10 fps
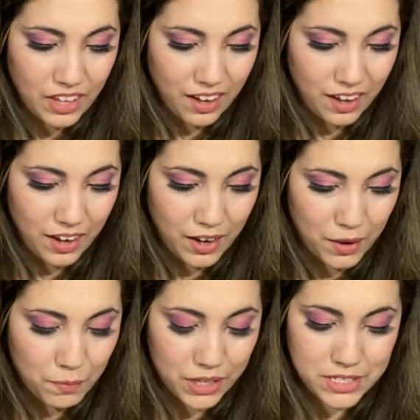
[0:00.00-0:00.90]

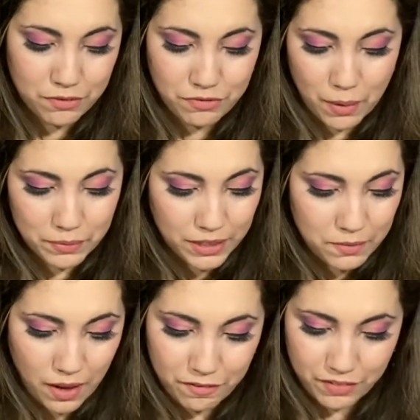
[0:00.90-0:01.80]
It's a family
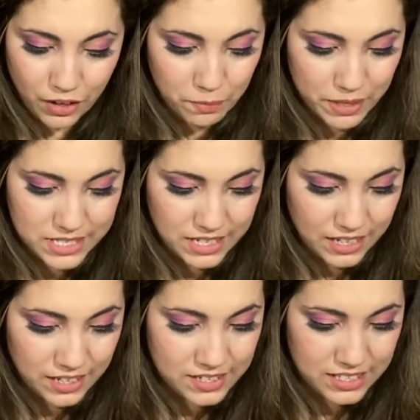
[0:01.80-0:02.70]
affair
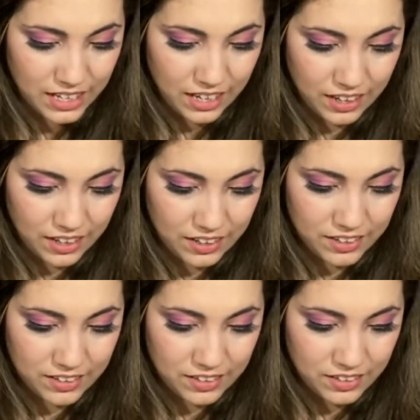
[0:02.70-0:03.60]
business. And